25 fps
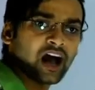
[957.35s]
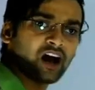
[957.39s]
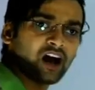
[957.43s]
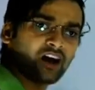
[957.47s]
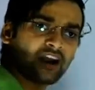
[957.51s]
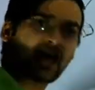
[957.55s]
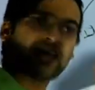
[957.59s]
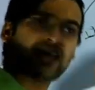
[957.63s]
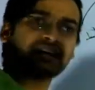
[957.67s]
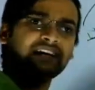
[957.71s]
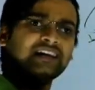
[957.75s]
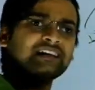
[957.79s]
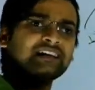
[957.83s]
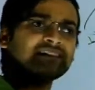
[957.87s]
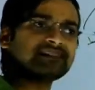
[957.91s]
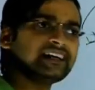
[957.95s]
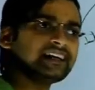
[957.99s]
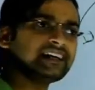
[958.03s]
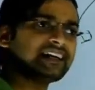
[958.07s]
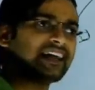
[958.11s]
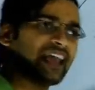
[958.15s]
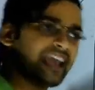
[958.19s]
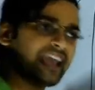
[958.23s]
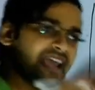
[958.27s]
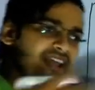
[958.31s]
Or I can
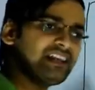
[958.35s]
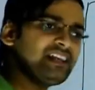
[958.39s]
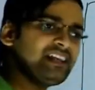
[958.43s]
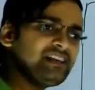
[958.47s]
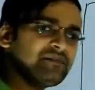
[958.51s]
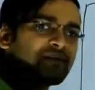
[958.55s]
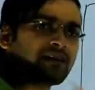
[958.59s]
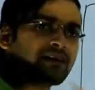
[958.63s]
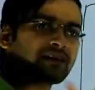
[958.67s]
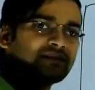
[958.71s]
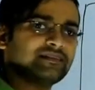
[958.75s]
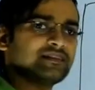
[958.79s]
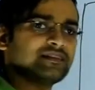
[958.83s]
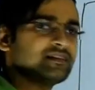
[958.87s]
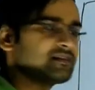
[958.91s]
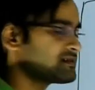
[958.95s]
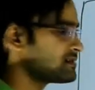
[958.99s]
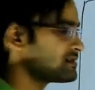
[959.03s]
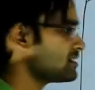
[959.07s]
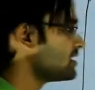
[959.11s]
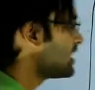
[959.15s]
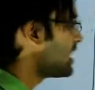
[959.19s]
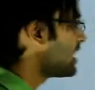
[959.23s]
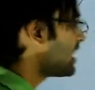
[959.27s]
take any axis.